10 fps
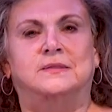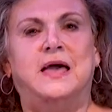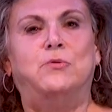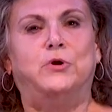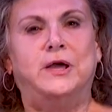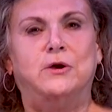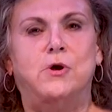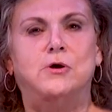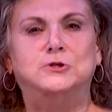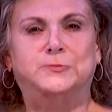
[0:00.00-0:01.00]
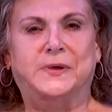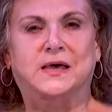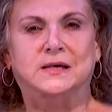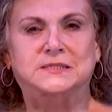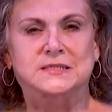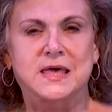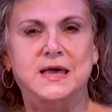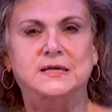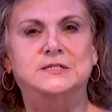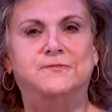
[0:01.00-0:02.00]
They were heroes because
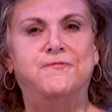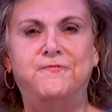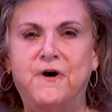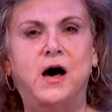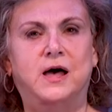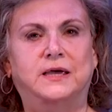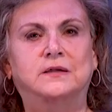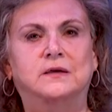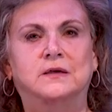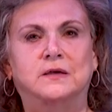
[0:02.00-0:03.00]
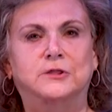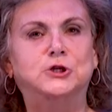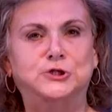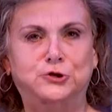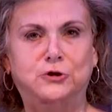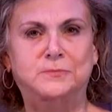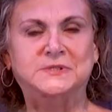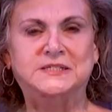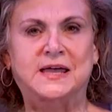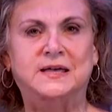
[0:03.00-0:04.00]
they defied their
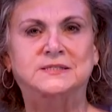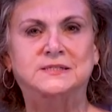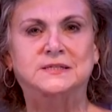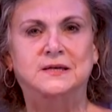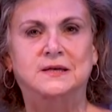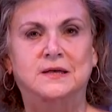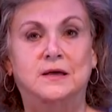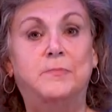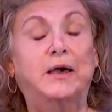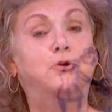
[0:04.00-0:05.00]
circumstance by